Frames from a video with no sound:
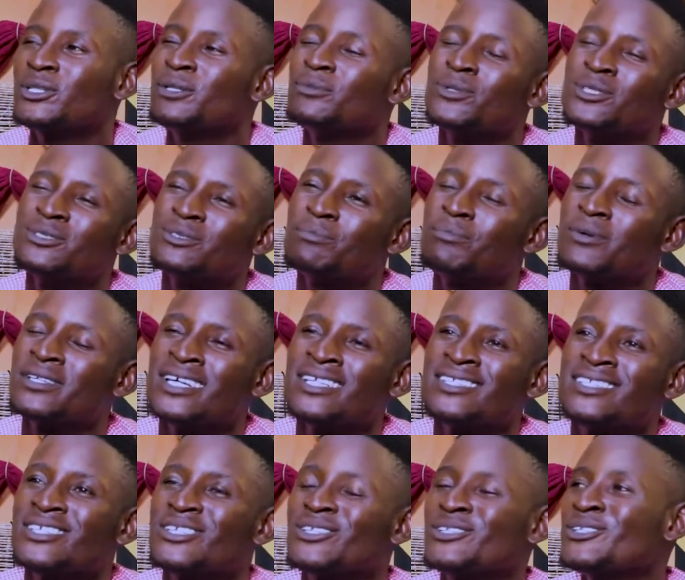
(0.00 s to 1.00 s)
The most important
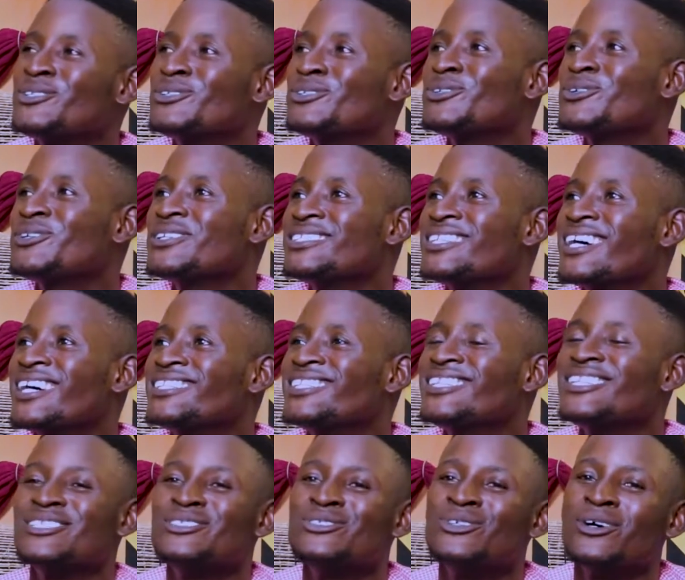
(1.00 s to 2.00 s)
thing you need to know is that
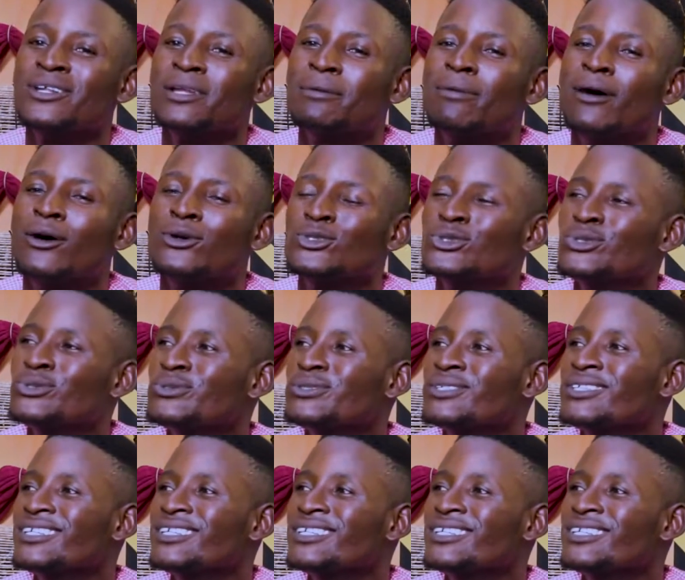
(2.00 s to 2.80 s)
it is not all about you.